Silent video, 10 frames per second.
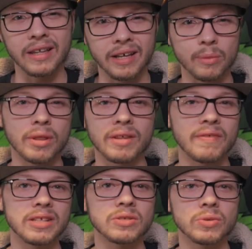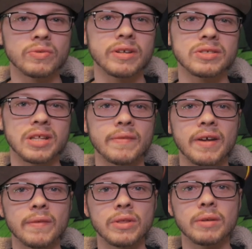Like with advanced nutrients, they have
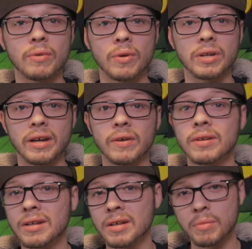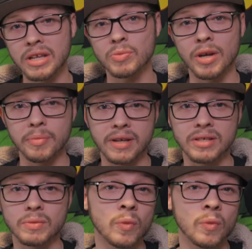everything broken down piece by piece,